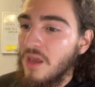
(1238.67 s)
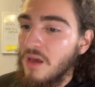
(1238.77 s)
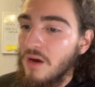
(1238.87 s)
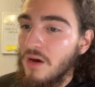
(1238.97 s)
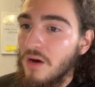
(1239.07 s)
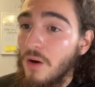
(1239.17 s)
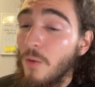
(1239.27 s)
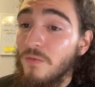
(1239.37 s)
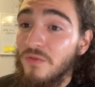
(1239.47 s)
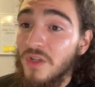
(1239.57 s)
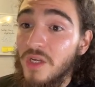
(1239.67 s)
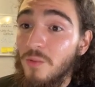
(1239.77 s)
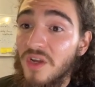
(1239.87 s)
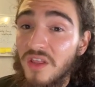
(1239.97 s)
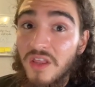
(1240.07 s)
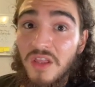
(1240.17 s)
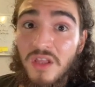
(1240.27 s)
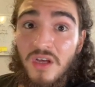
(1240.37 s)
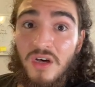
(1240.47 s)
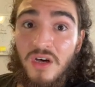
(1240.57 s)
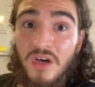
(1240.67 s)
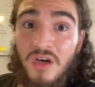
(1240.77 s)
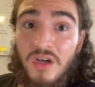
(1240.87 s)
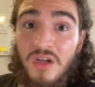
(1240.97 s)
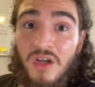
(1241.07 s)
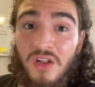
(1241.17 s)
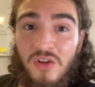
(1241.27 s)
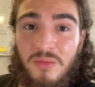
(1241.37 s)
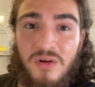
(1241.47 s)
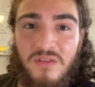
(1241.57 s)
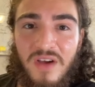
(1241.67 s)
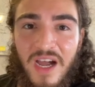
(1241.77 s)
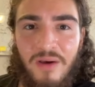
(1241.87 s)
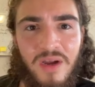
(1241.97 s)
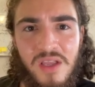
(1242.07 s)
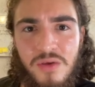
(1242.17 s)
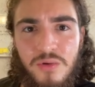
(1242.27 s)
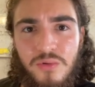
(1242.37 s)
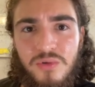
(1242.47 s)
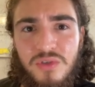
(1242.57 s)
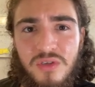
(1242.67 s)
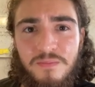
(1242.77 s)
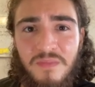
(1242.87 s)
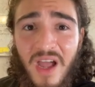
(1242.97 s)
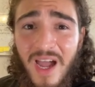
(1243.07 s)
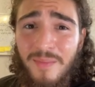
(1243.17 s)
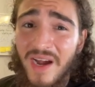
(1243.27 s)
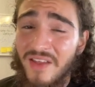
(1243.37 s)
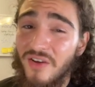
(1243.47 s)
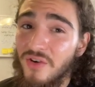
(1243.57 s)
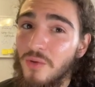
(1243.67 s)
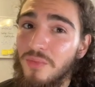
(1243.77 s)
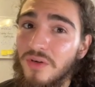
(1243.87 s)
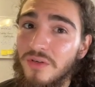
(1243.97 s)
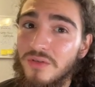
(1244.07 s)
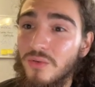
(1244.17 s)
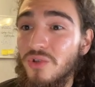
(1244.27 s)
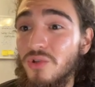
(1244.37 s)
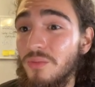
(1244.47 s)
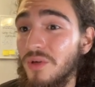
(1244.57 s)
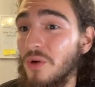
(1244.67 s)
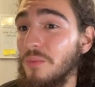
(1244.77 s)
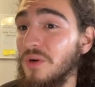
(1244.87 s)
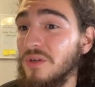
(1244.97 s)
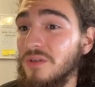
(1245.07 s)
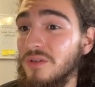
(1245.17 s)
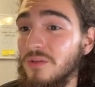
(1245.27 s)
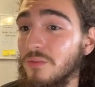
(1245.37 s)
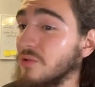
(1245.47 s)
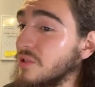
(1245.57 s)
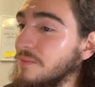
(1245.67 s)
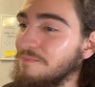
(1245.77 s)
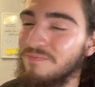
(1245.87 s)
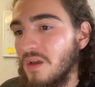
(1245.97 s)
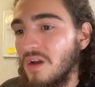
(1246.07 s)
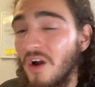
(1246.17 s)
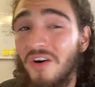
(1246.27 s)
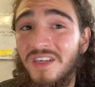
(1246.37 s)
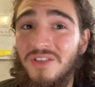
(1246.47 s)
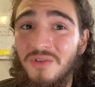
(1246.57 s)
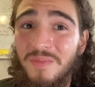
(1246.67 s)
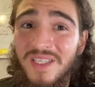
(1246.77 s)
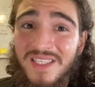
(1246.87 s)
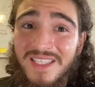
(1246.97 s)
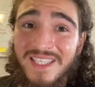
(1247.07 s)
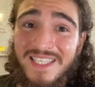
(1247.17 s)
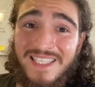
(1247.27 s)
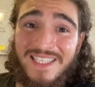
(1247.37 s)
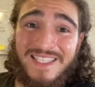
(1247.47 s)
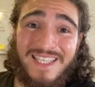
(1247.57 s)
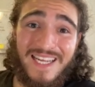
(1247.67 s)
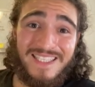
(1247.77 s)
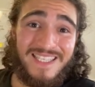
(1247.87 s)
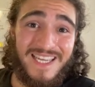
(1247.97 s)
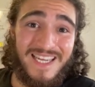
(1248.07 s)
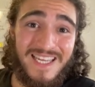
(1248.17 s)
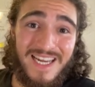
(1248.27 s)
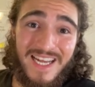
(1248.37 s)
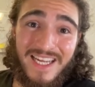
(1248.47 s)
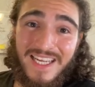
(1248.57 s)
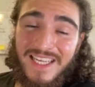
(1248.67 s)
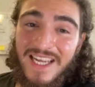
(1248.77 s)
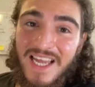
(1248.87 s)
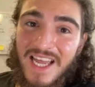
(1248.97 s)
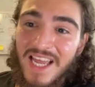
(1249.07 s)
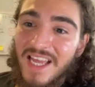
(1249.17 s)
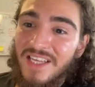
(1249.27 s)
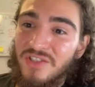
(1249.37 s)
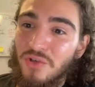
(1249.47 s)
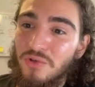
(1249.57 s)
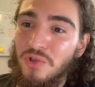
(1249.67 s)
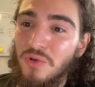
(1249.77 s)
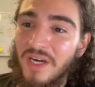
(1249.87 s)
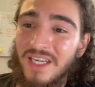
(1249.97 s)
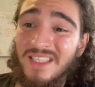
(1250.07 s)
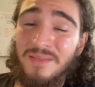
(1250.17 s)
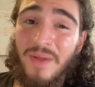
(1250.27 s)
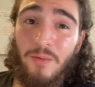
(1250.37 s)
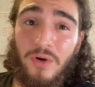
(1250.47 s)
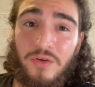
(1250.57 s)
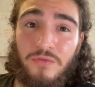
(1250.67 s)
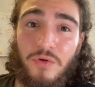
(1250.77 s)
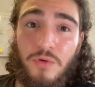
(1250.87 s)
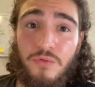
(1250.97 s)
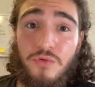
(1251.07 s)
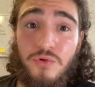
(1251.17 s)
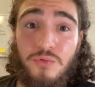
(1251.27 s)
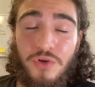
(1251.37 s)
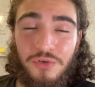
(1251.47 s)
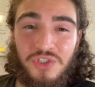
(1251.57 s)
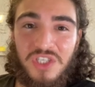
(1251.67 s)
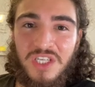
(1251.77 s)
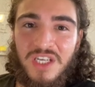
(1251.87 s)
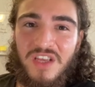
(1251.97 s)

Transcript: Hopefully with a little bit of how I use IPython notebooks or Jupyter notebooks. We'll see. Alright, so basically that's it. I showed you guys my workflow through Notion.